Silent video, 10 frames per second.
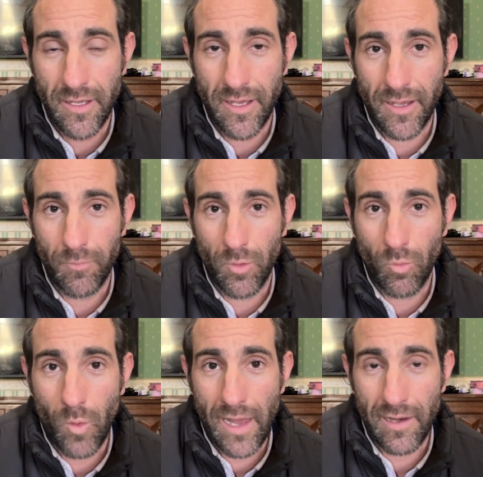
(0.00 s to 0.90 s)
We're
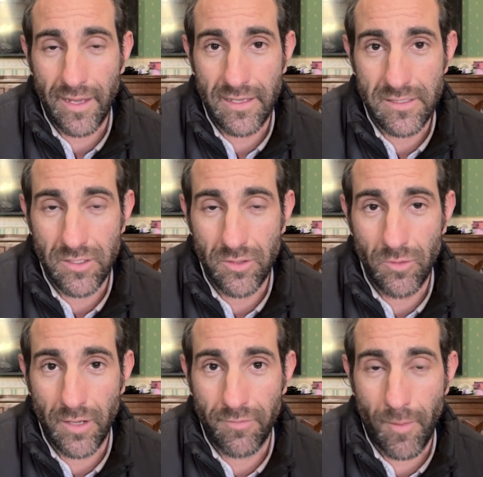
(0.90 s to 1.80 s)
well
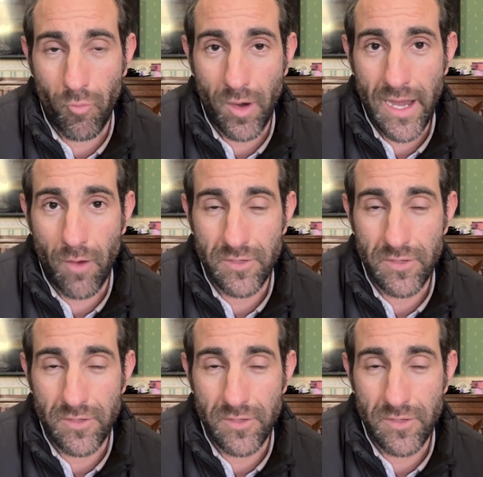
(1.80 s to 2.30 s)
into February now.